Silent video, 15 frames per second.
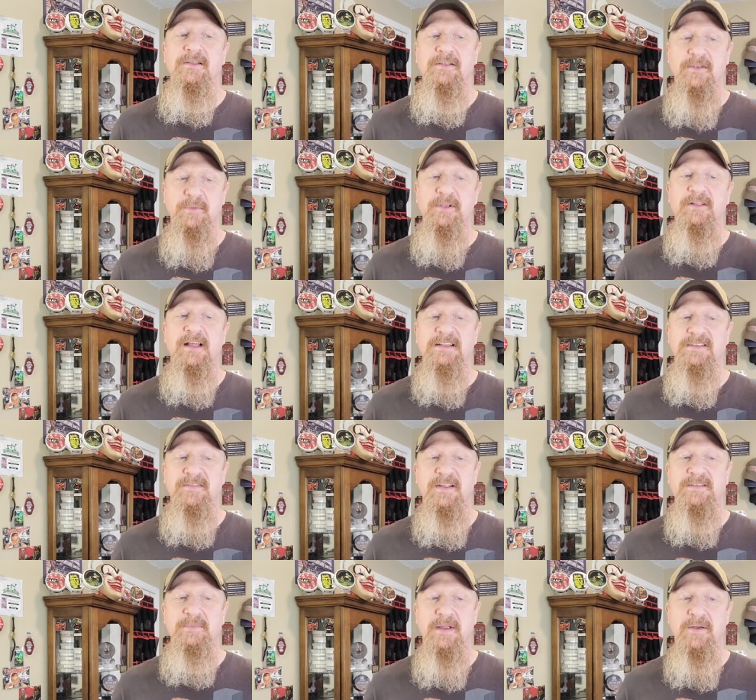could be
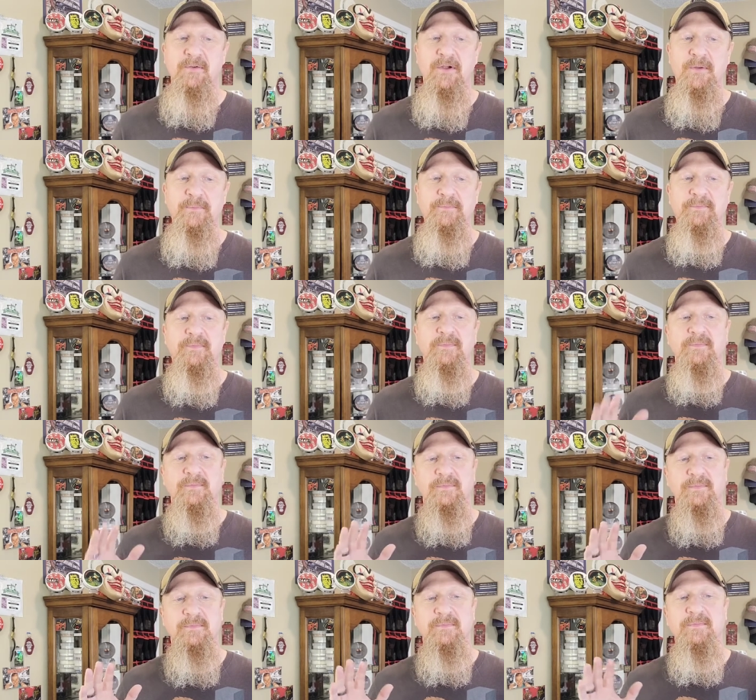classified as bay rum.
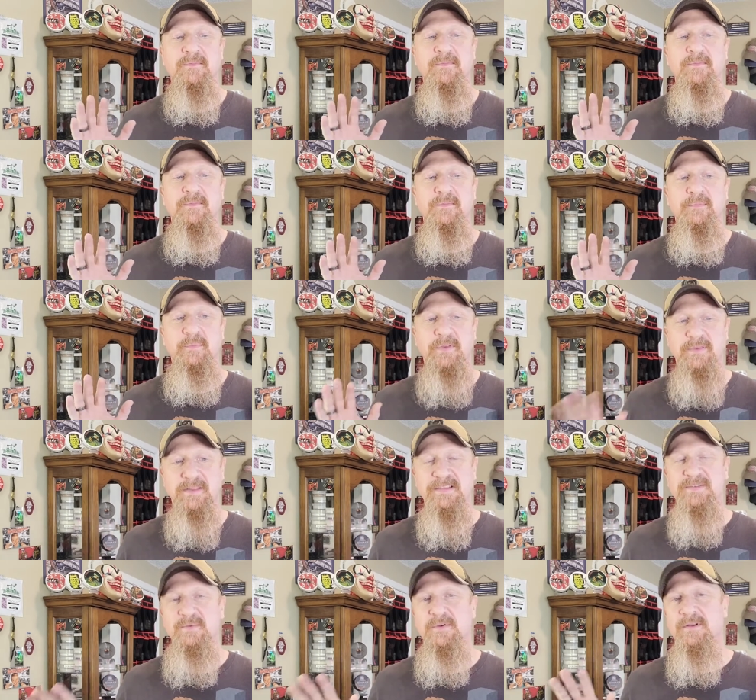But
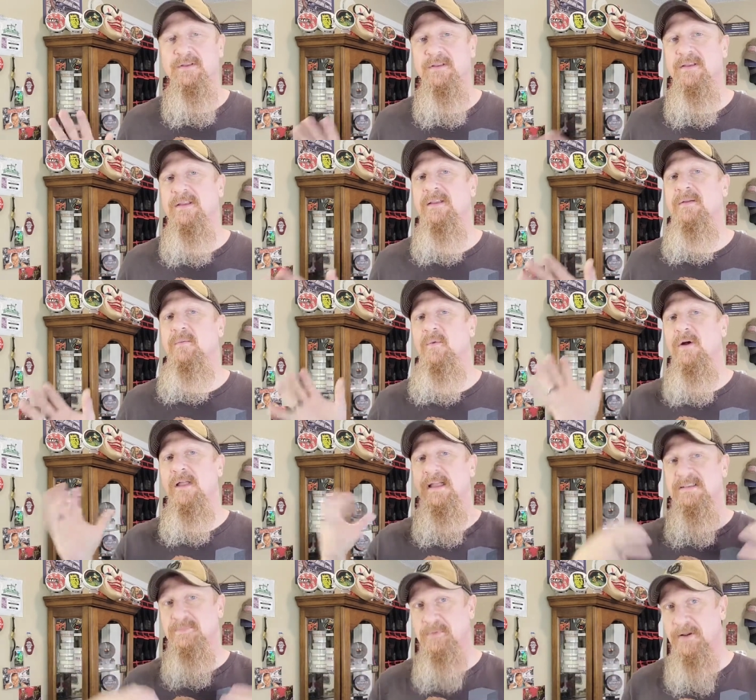this one, well, it
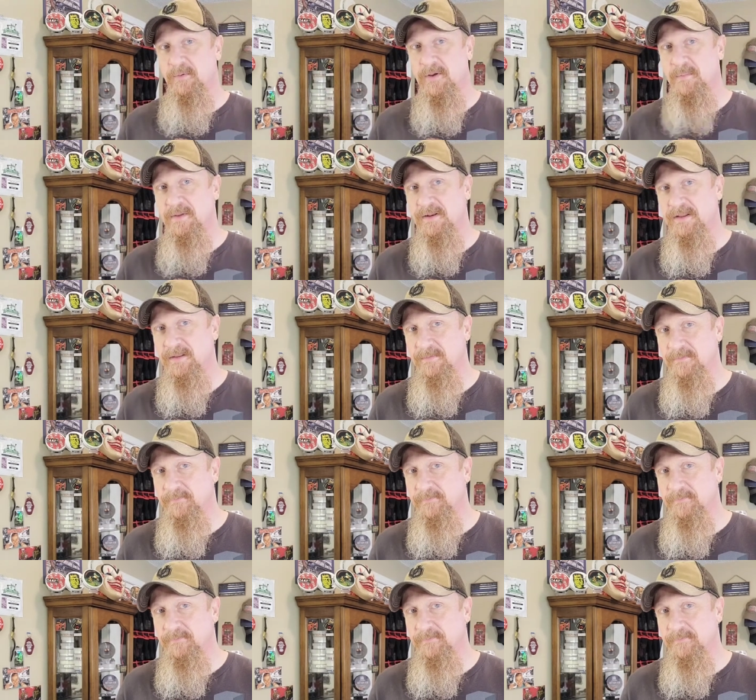has bay rum in it.